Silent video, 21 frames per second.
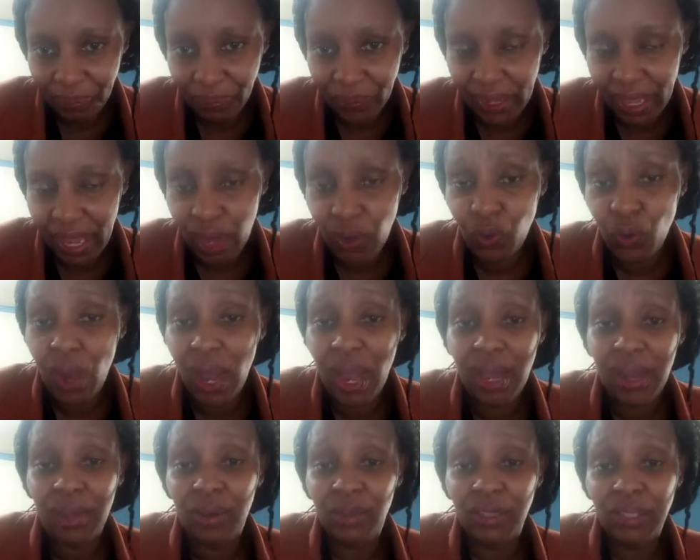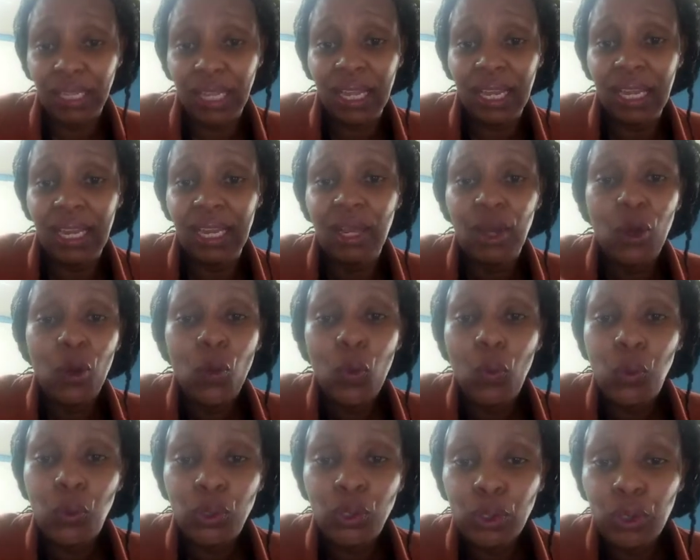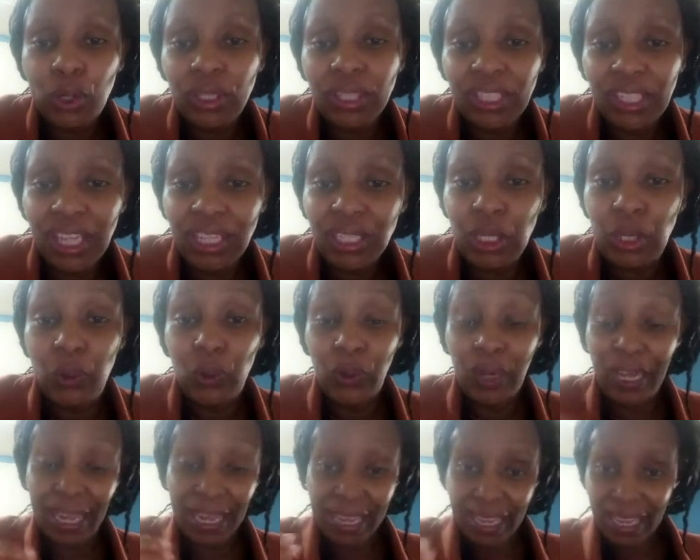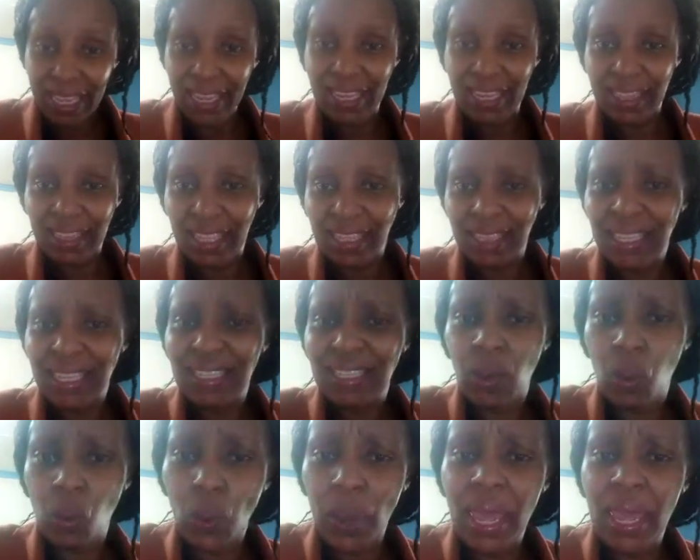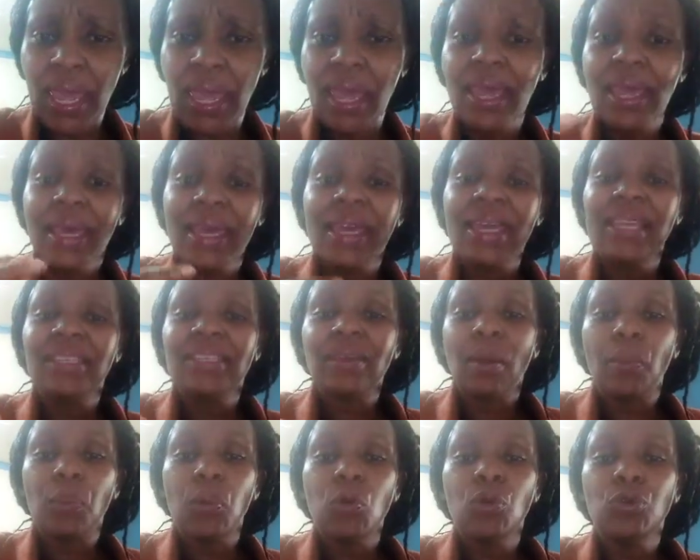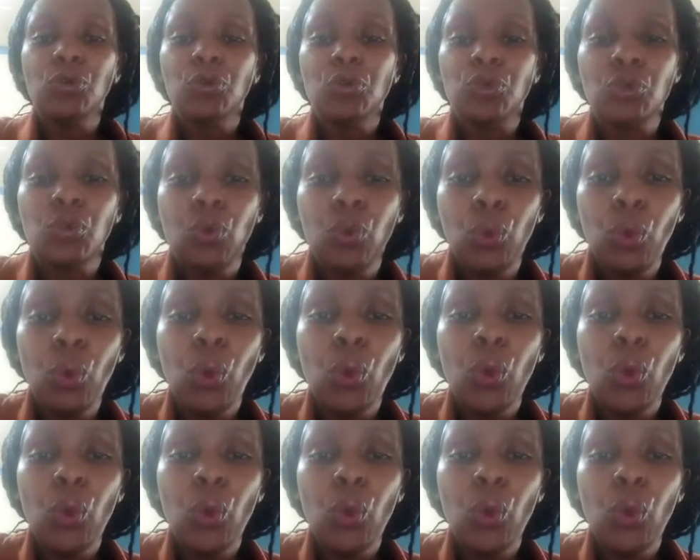Our hotel would not just look like anything. There's a way it's supposed to